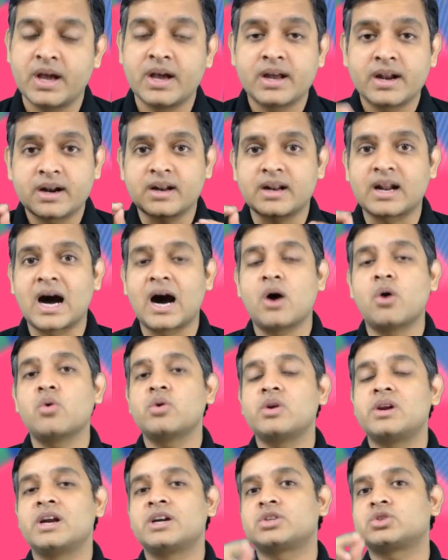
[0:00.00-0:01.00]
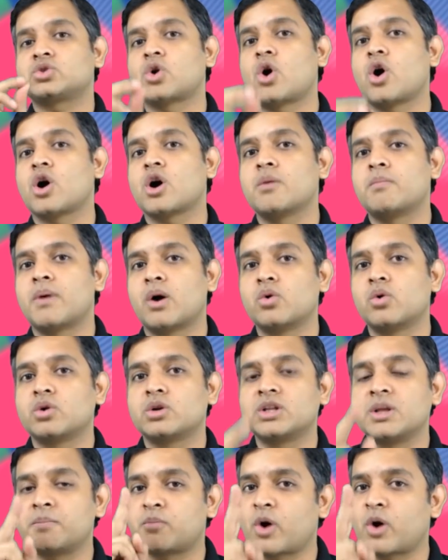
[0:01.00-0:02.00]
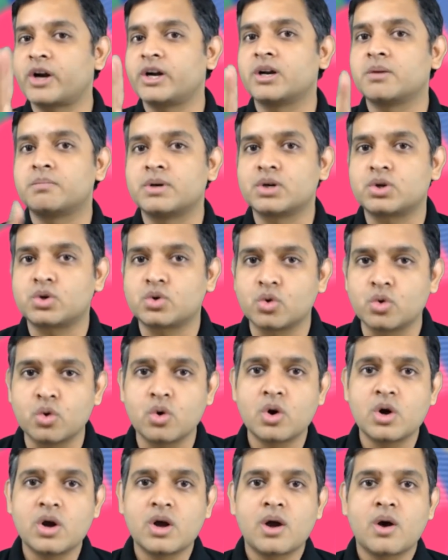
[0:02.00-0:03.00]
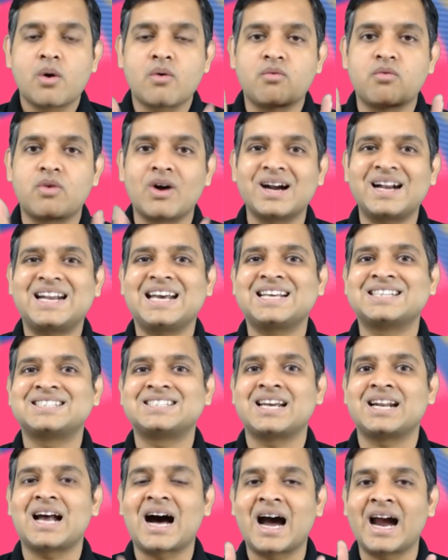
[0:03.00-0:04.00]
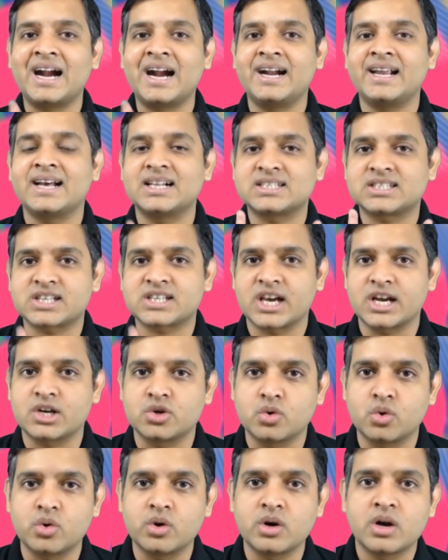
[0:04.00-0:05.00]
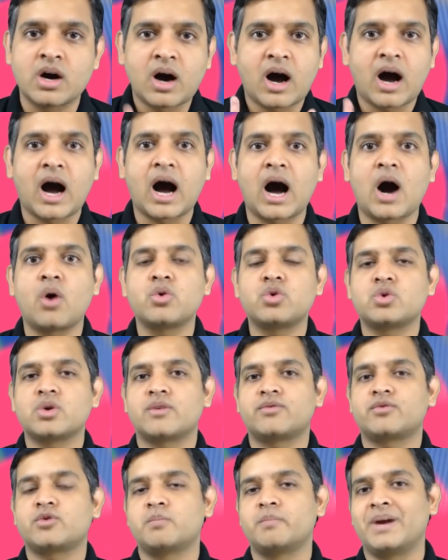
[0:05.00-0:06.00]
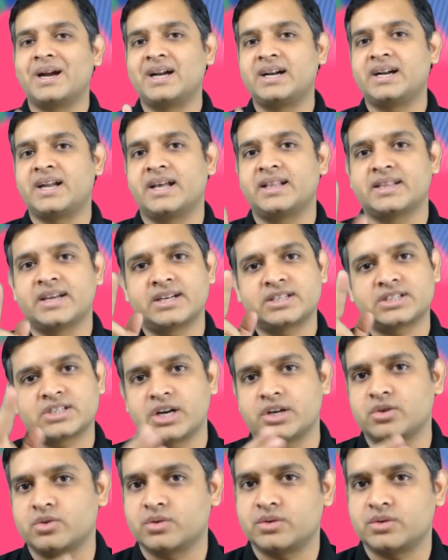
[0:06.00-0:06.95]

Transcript: Now let's talk about the point number two. what is an ideal schedule, how you have to maintain that schedule.